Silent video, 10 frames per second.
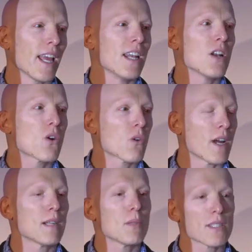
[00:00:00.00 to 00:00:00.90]
an
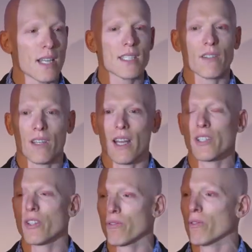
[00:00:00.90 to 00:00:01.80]
incredible sense of
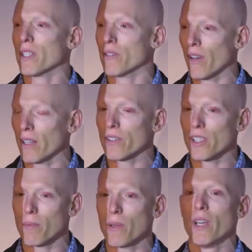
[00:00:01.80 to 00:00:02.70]
connection through this
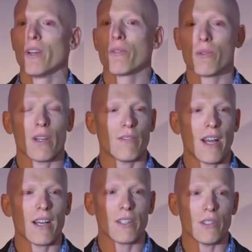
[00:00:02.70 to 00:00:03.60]
fellowship, through their
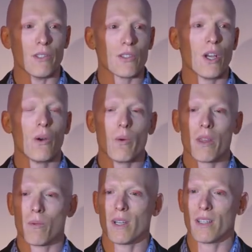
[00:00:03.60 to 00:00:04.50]
values
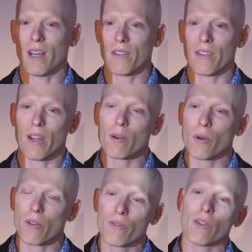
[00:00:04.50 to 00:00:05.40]
with one another. They were
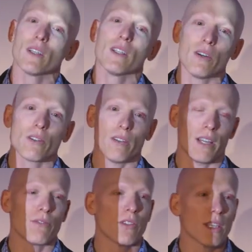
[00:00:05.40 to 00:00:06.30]
both fully local
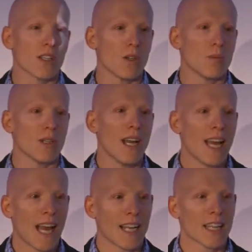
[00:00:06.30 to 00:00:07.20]
and fully global.
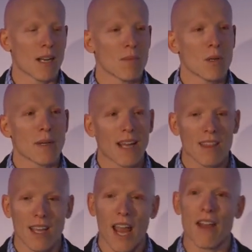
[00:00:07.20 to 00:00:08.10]
And at that moment, I
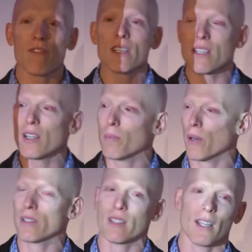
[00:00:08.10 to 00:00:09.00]
think every single
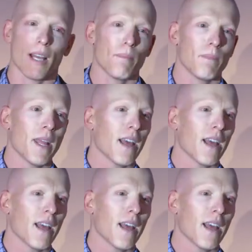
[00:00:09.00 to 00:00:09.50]
person in that